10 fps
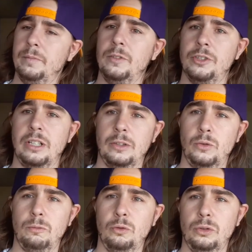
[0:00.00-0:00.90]
It's like a
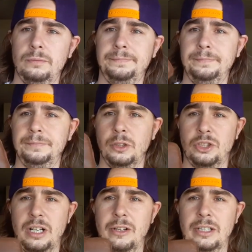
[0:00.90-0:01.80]
normal, looks
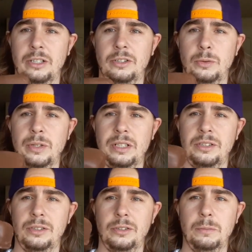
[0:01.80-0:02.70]
kind of like a
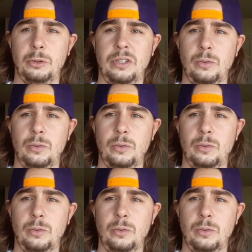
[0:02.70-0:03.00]
Twix or a Milky